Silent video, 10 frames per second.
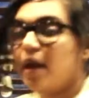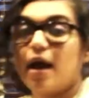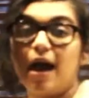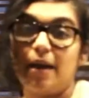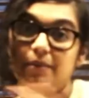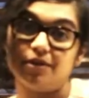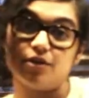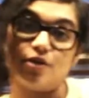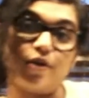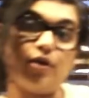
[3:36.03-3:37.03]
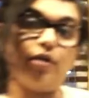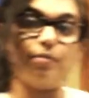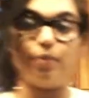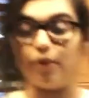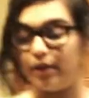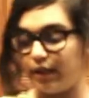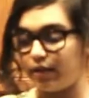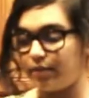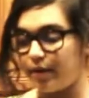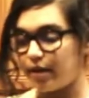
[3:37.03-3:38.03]
I'm going to start boiling
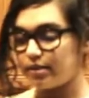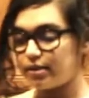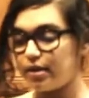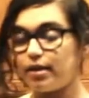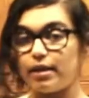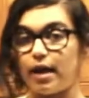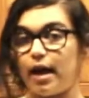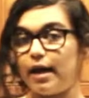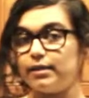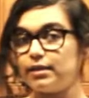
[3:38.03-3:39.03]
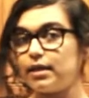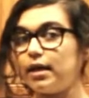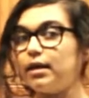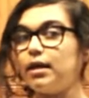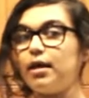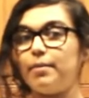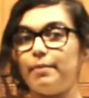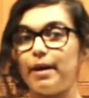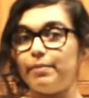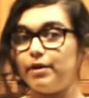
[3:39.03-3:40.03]
the pasta. In hindsight,
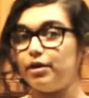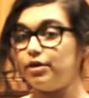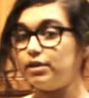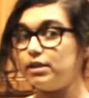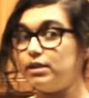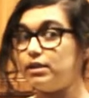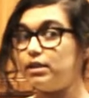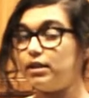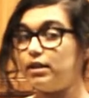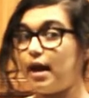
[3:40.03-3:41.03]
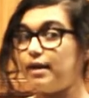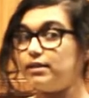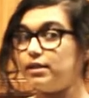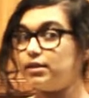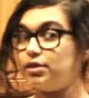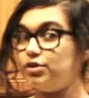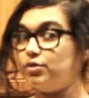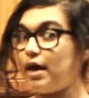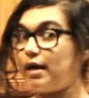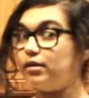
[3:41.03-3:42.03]
might be a good idea to do
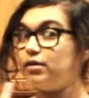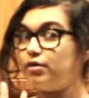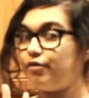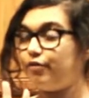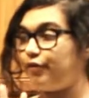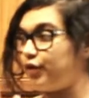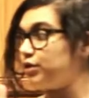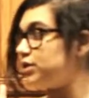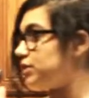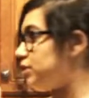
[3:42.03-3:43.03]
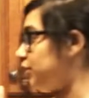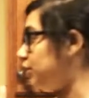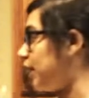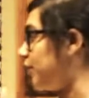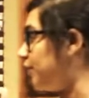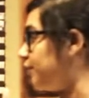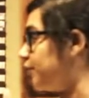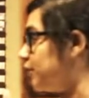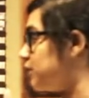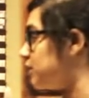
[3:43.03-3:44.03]
that first, start that off
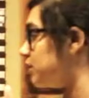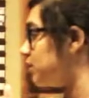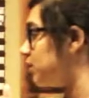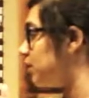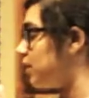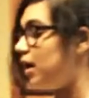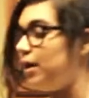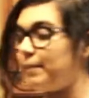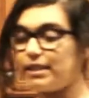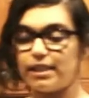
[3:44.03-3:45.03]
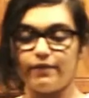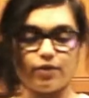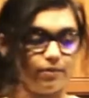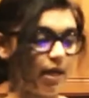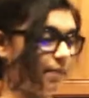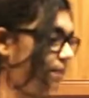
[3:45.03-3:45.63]
first. Might save you some time.